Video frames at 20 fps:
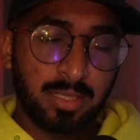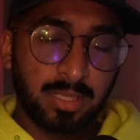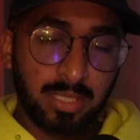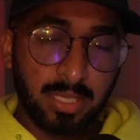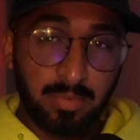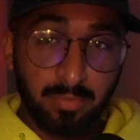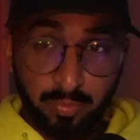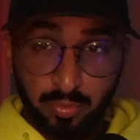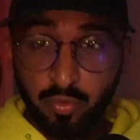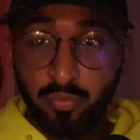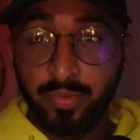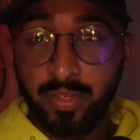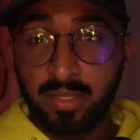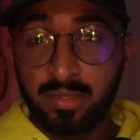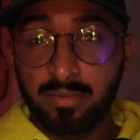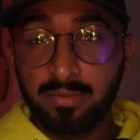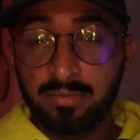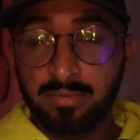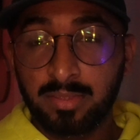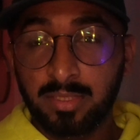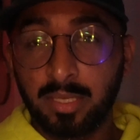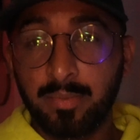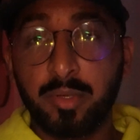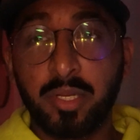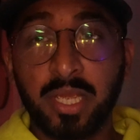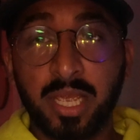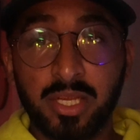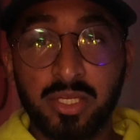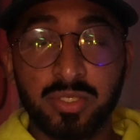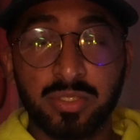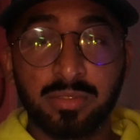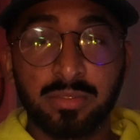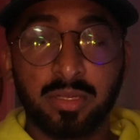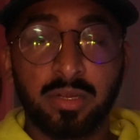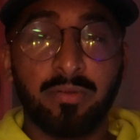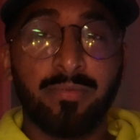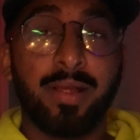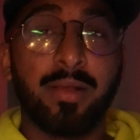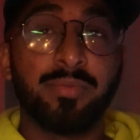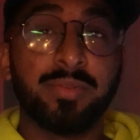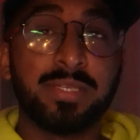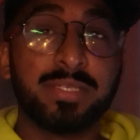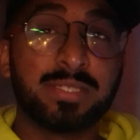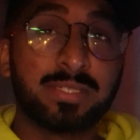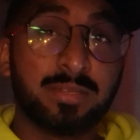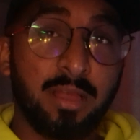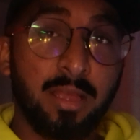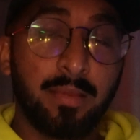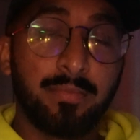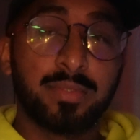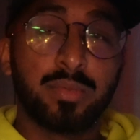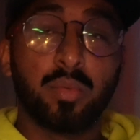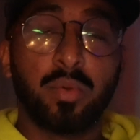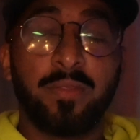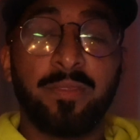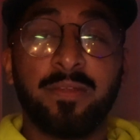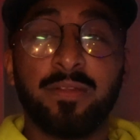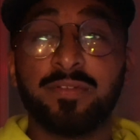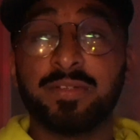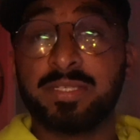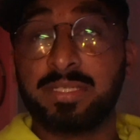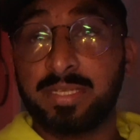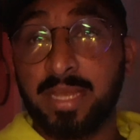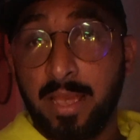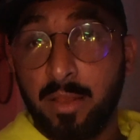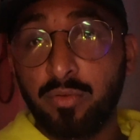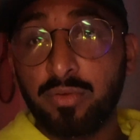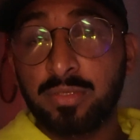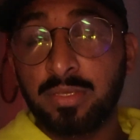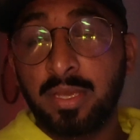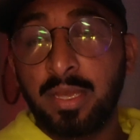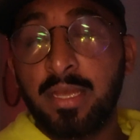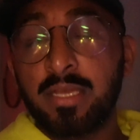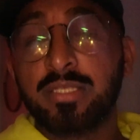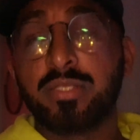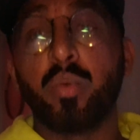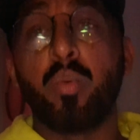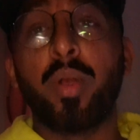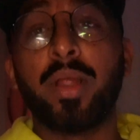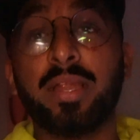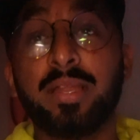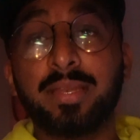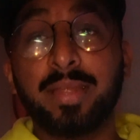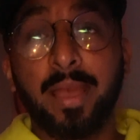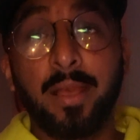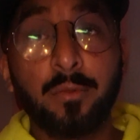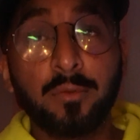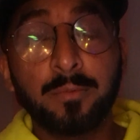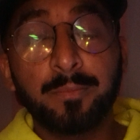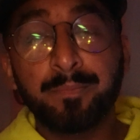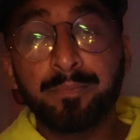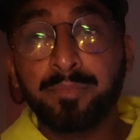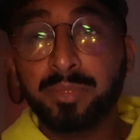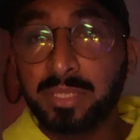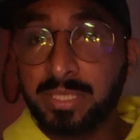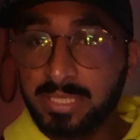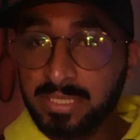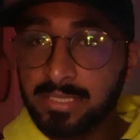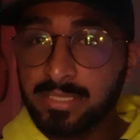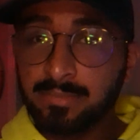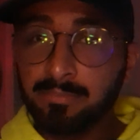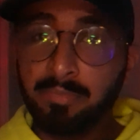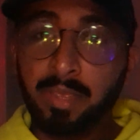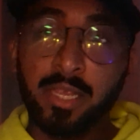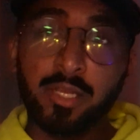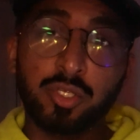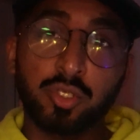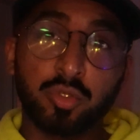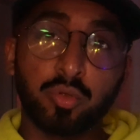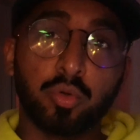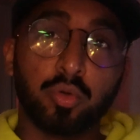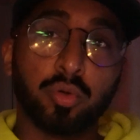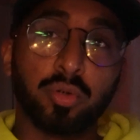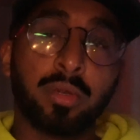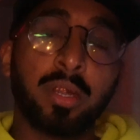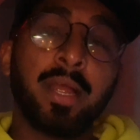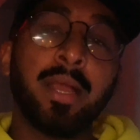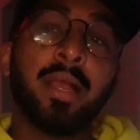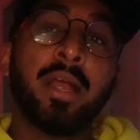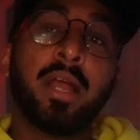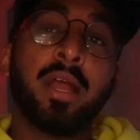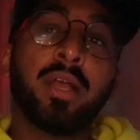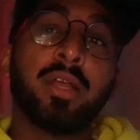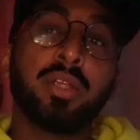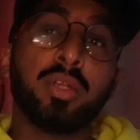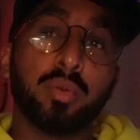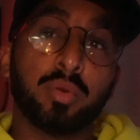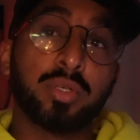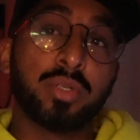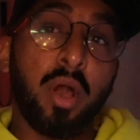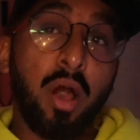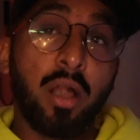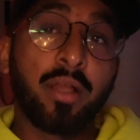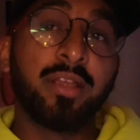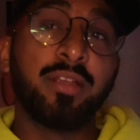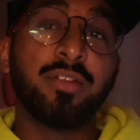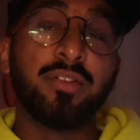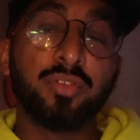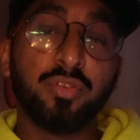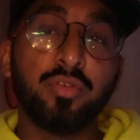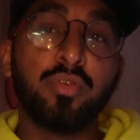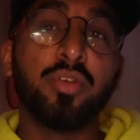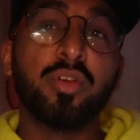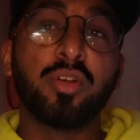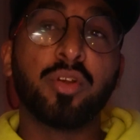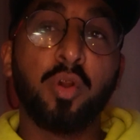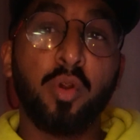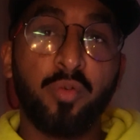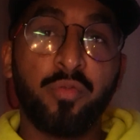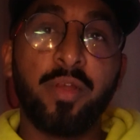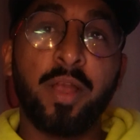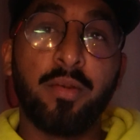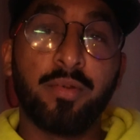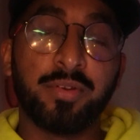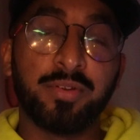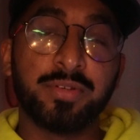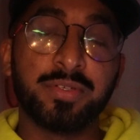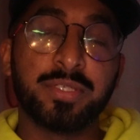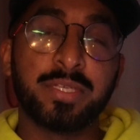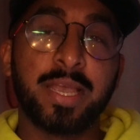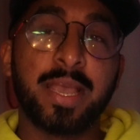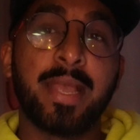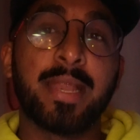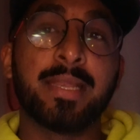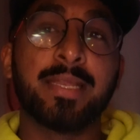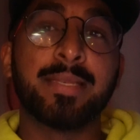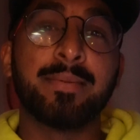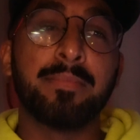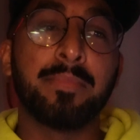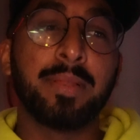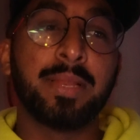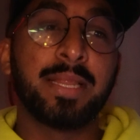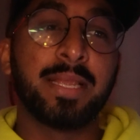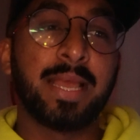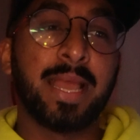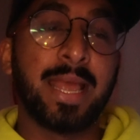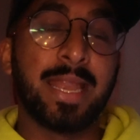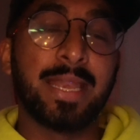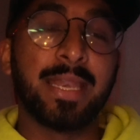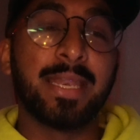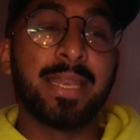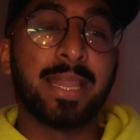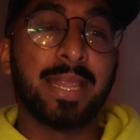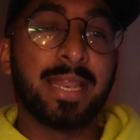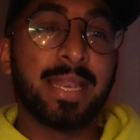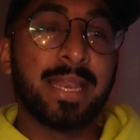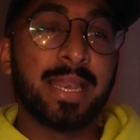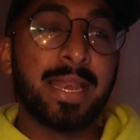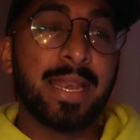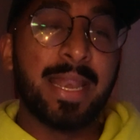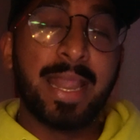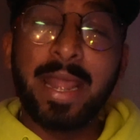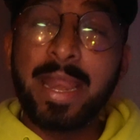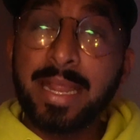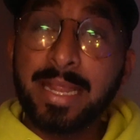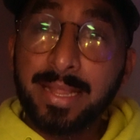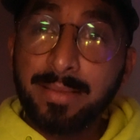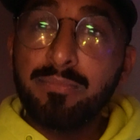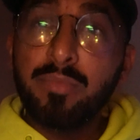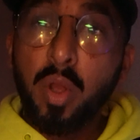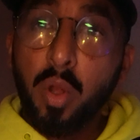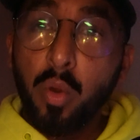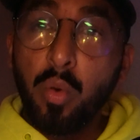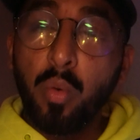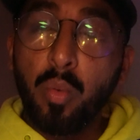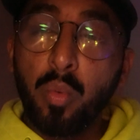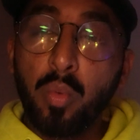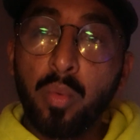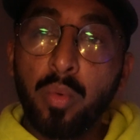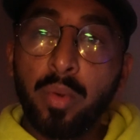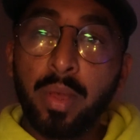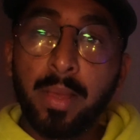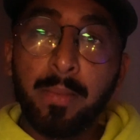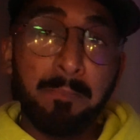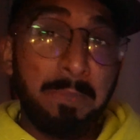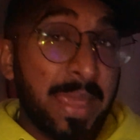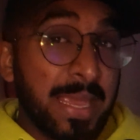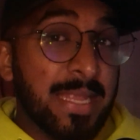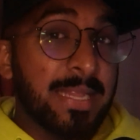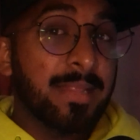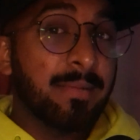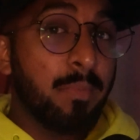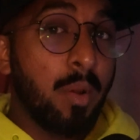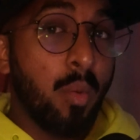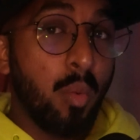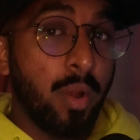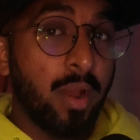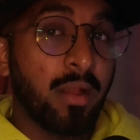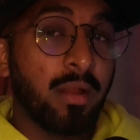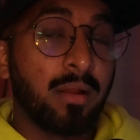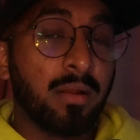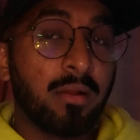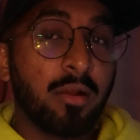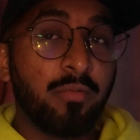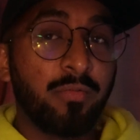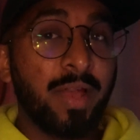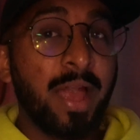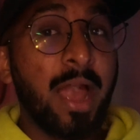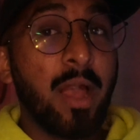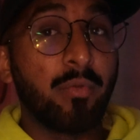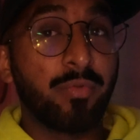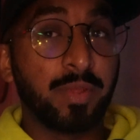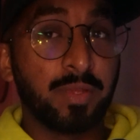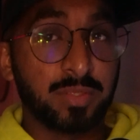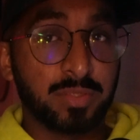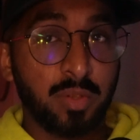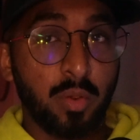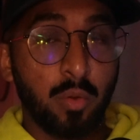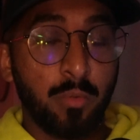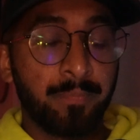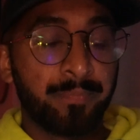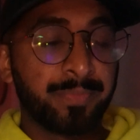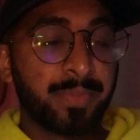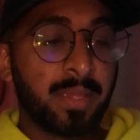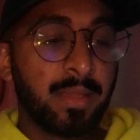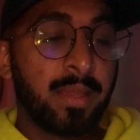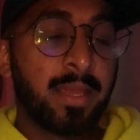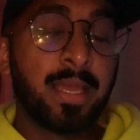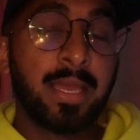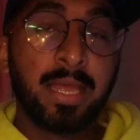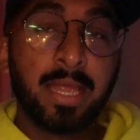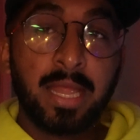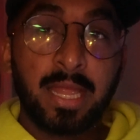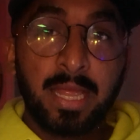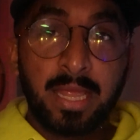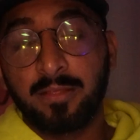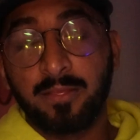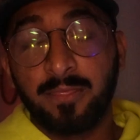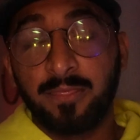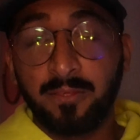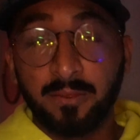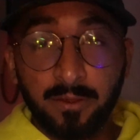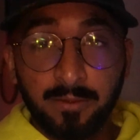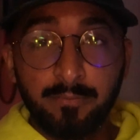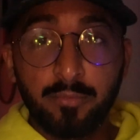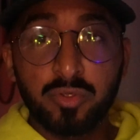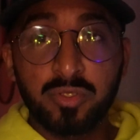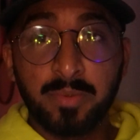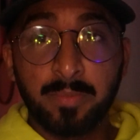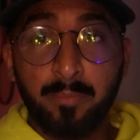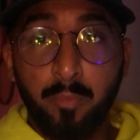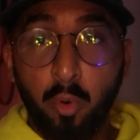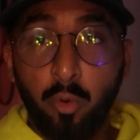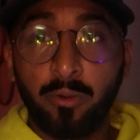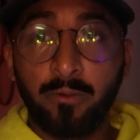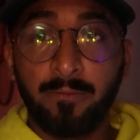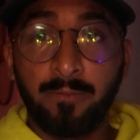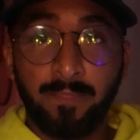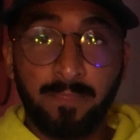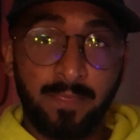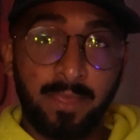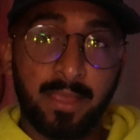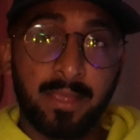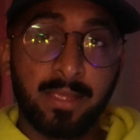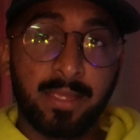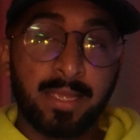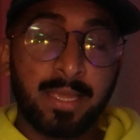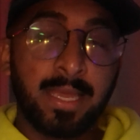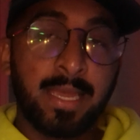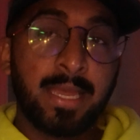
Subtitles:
improving communication around these times when there is doubt. So when in doubt, please make sure you're talking to your co-founders and letting them know, making them aware of how things go. The third most important thing